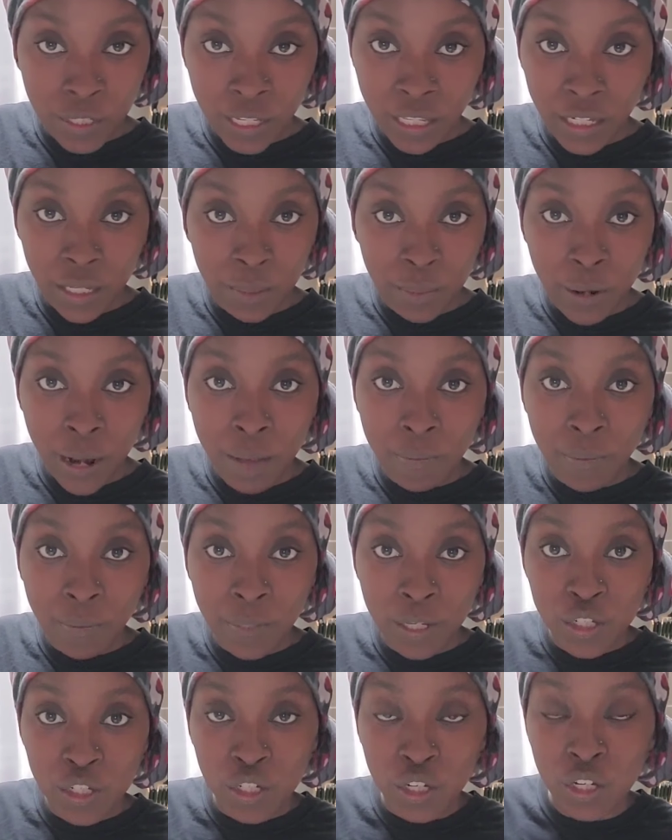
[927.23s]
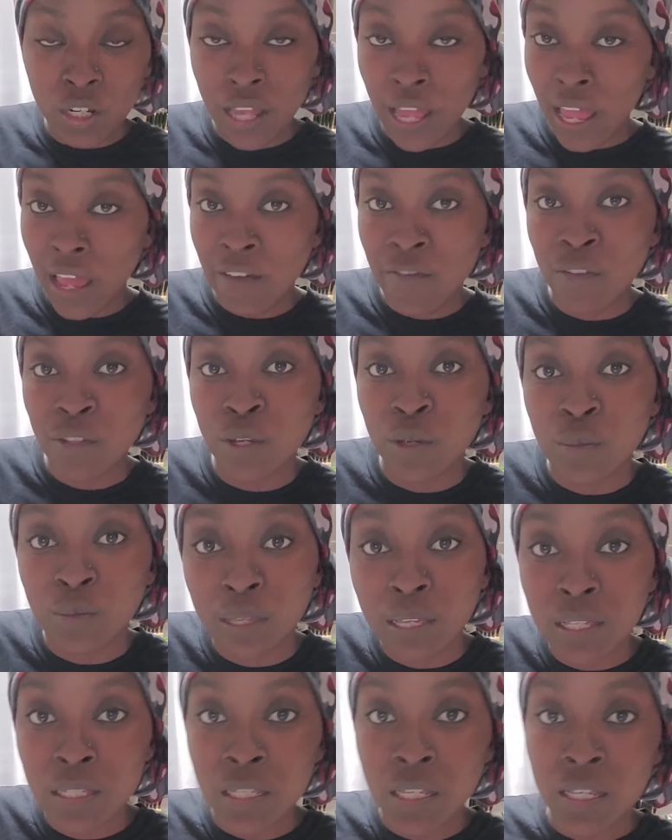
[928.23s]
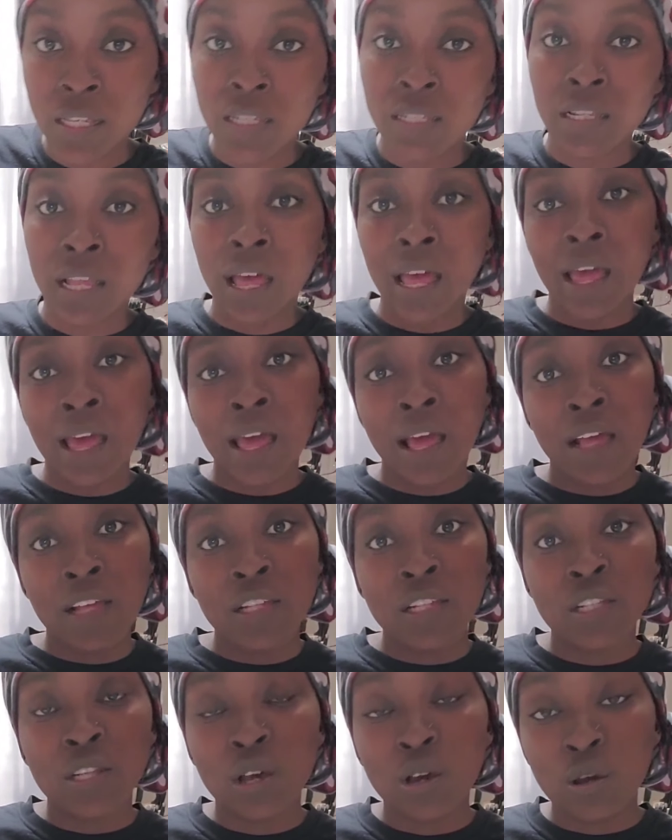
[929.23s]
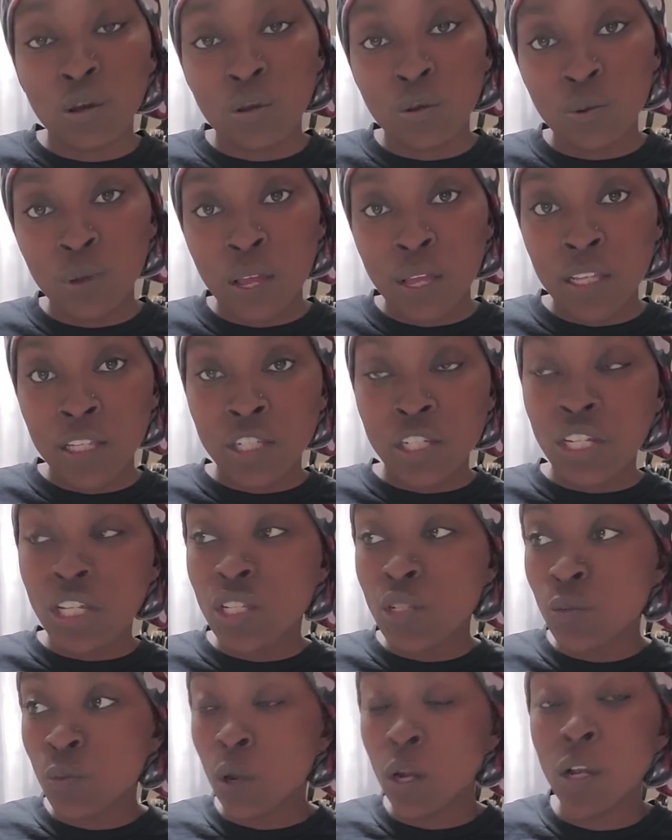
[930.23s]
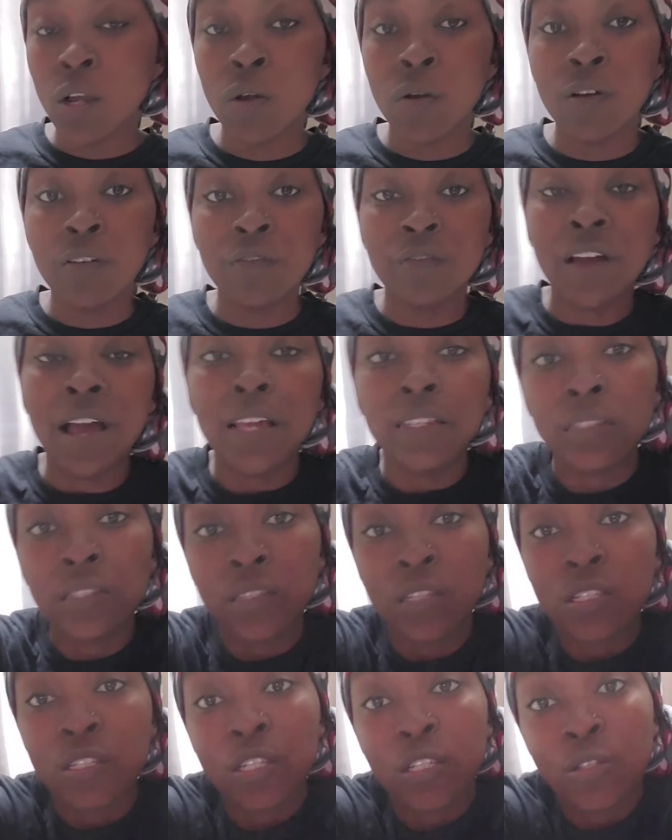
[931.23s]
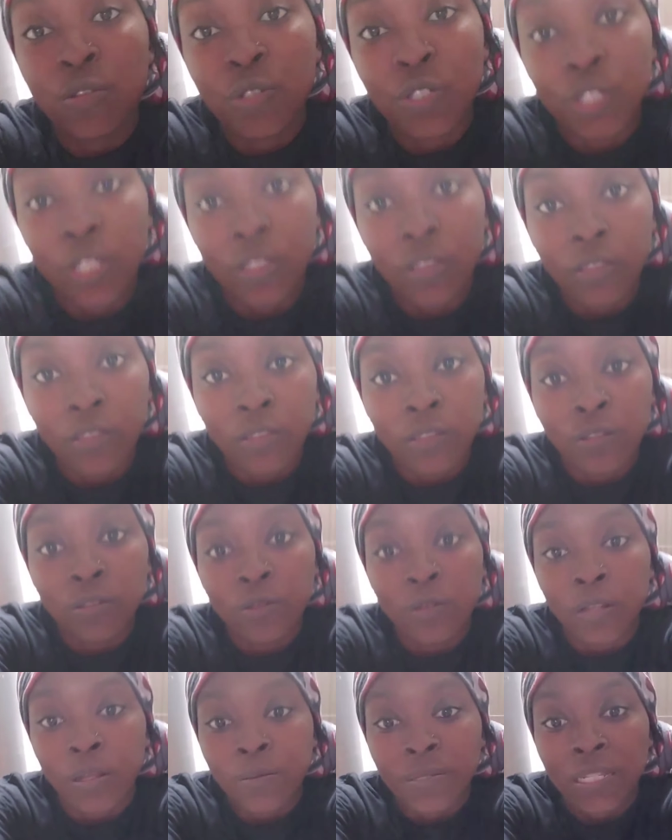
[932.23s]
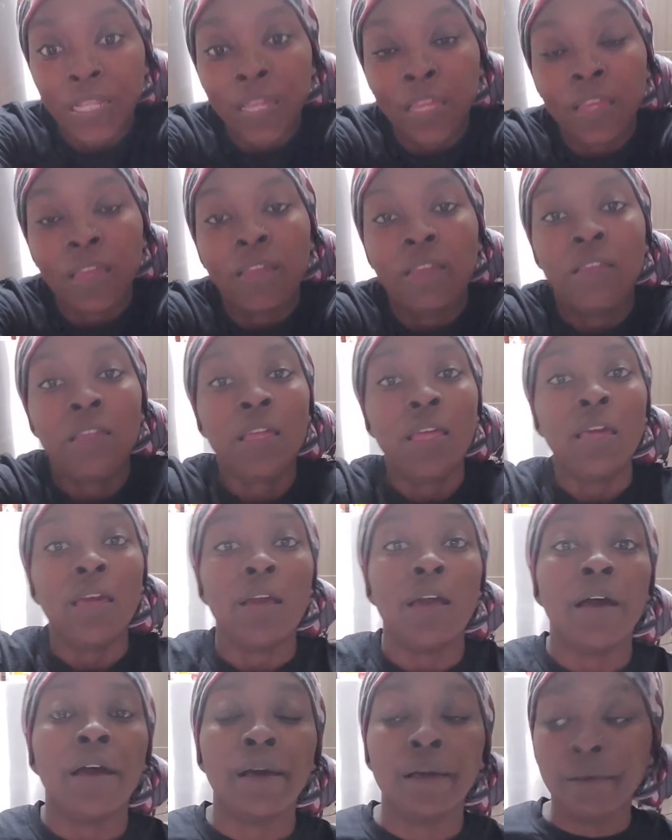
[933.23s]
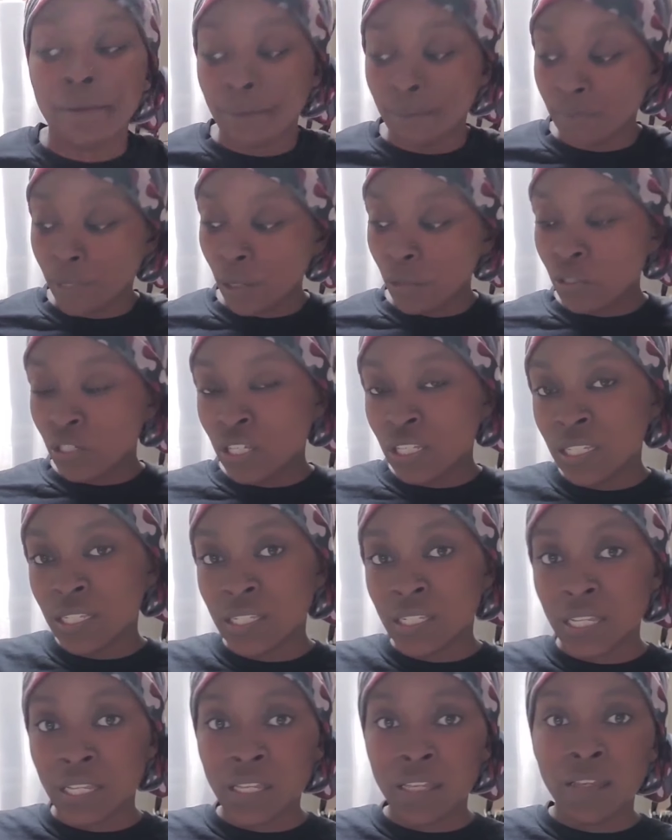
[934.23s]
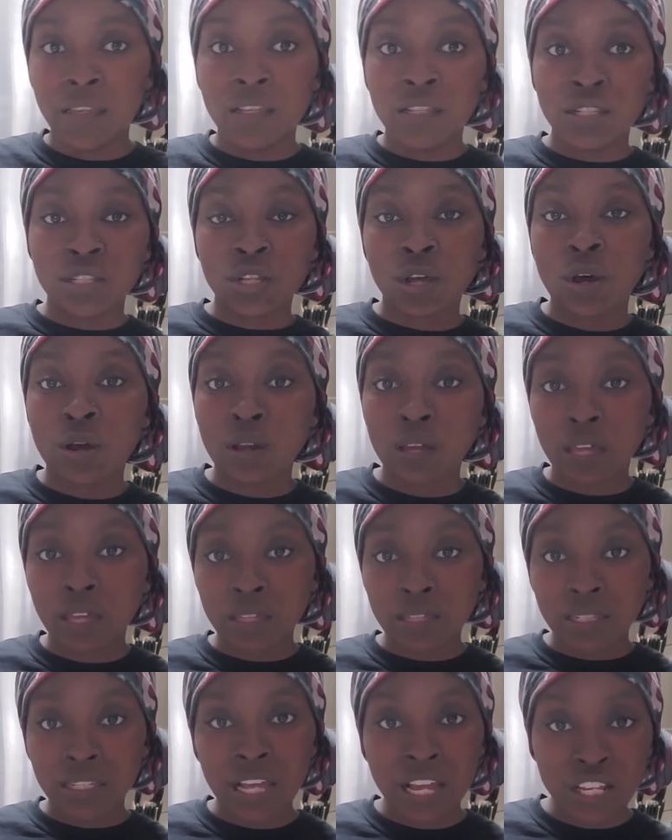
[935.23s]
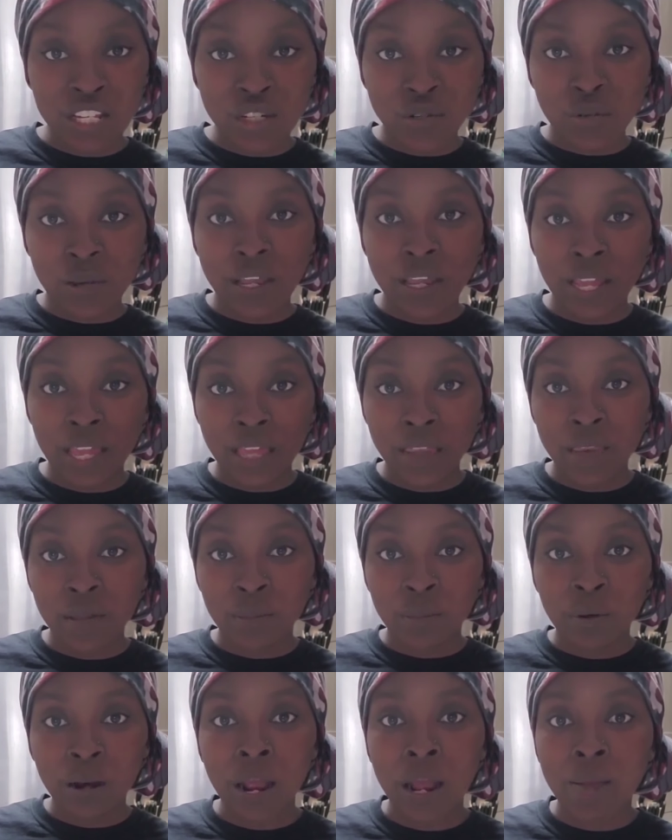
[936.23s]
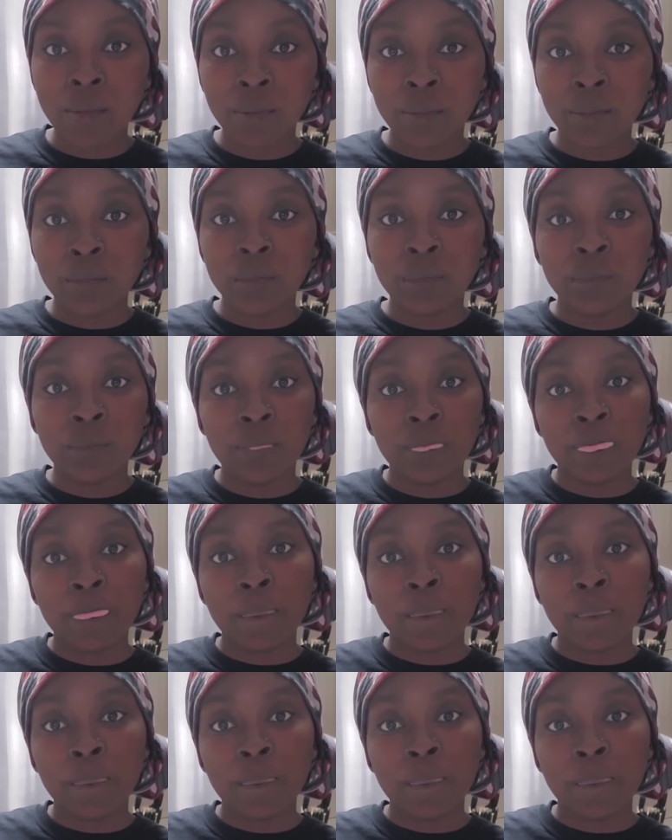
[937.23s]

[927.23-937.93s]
any problem that you're going to have in your business. So just work on finding the solution. You know what I'm saying? Don't just sit and sulk and saturate in the problem.